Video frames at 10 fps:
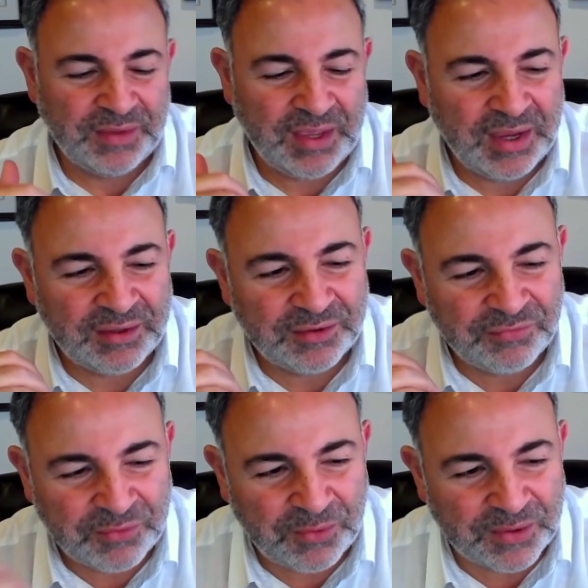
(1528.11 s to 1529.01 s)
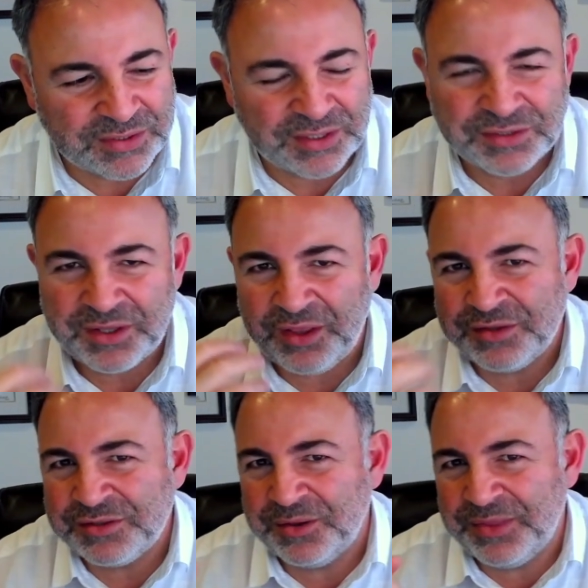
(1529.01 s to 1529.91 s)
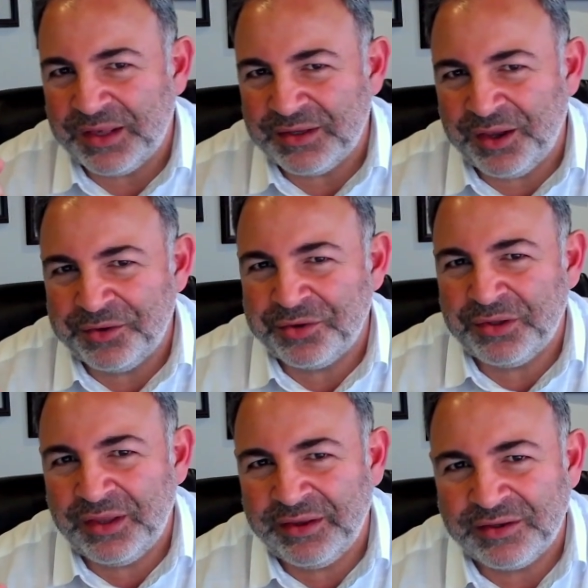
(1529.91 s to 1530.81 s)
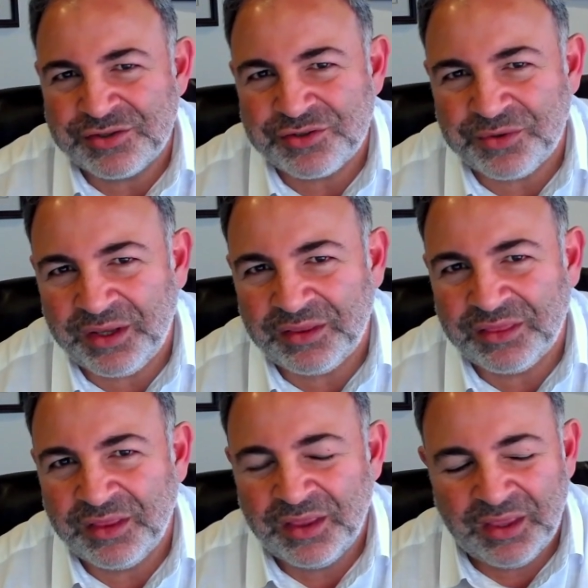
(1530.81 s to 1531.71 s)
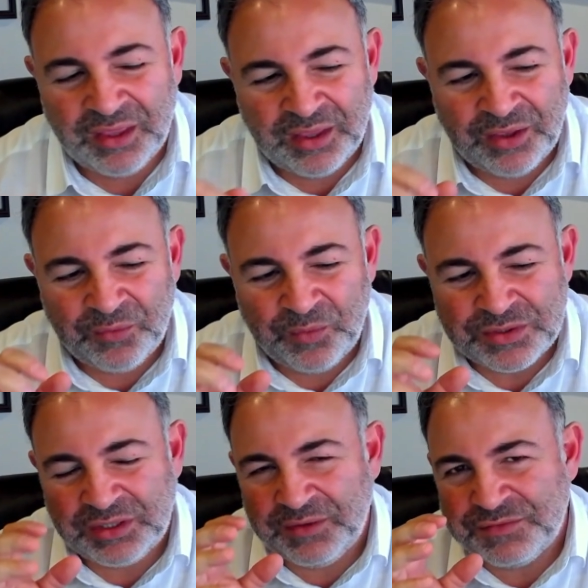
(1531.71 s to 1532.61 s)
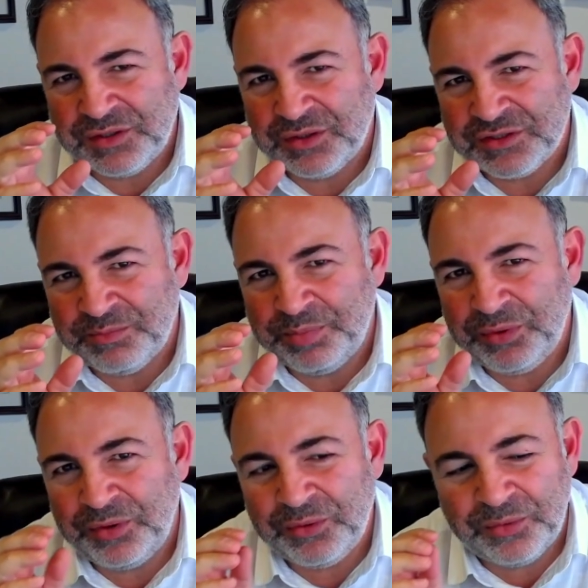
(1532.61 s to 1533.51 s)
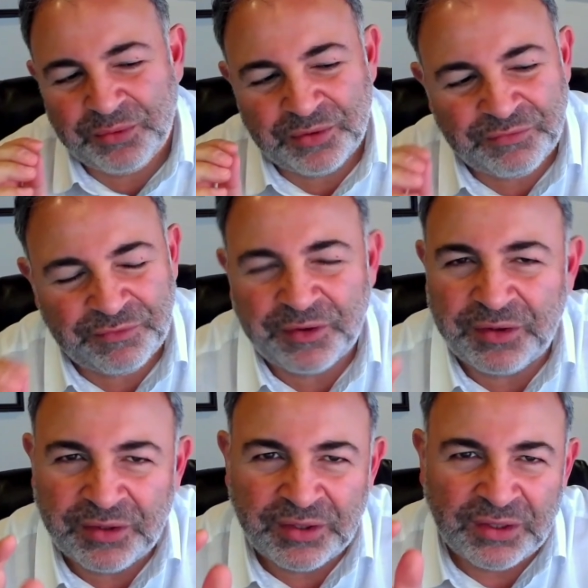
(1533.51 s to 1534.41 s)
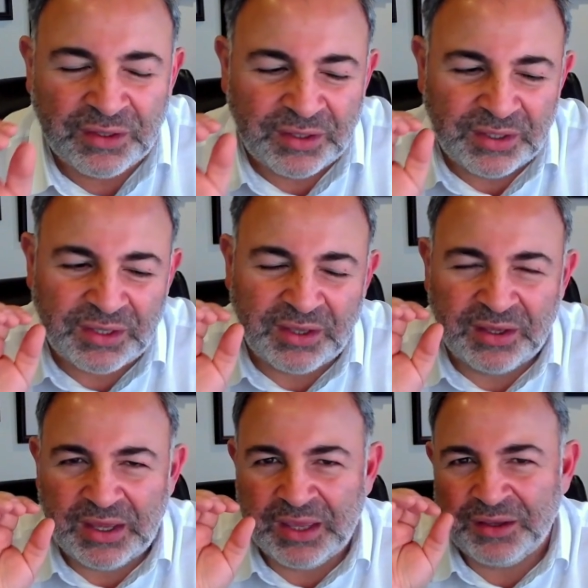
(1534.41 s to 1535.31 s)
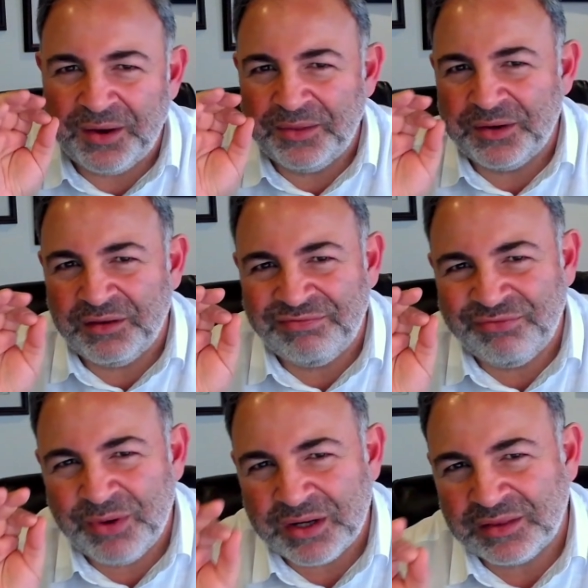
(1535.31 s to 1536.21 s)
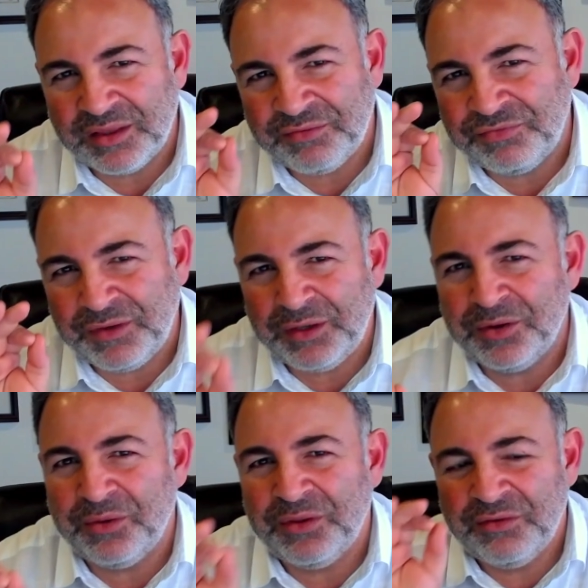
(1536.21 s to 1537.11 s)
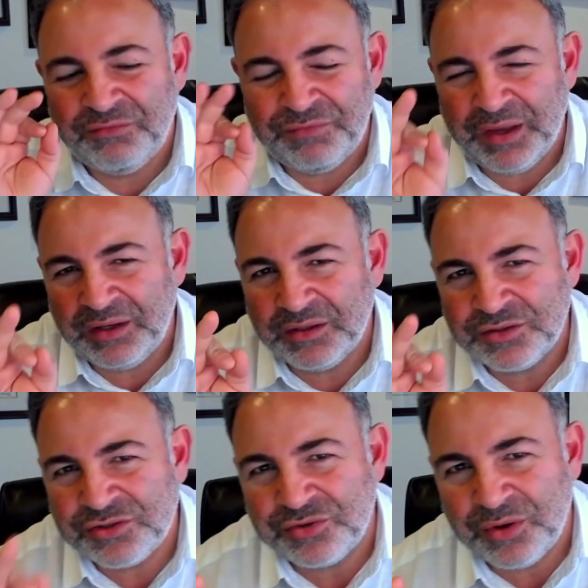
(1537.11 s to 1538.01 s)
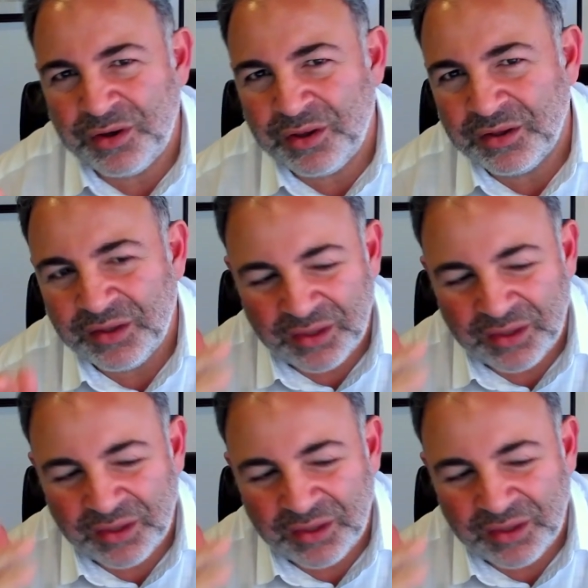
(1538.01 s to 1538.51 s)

And of course, there's also that underlying strength, which gives you this beautiful, I call it a fuerte fino, fine and strong